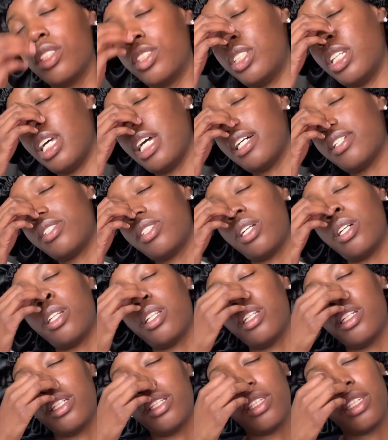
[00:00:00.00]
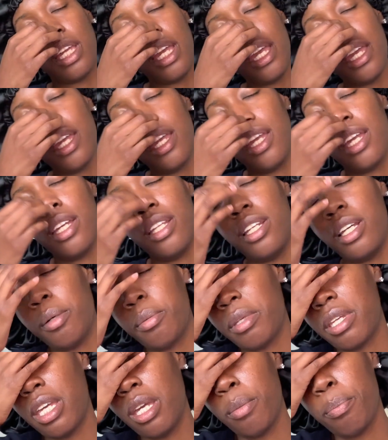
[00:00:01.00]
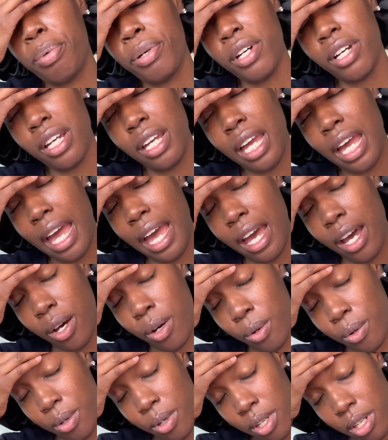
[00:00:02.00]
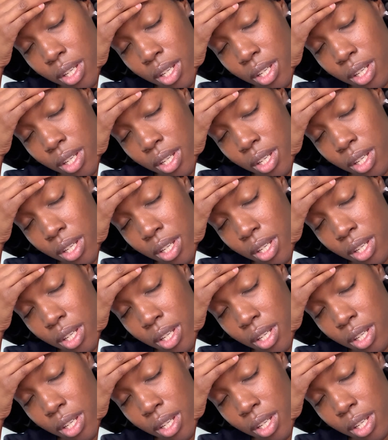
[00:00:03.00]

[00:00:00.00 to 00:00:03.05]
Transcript: Child, so the, they end up getting put out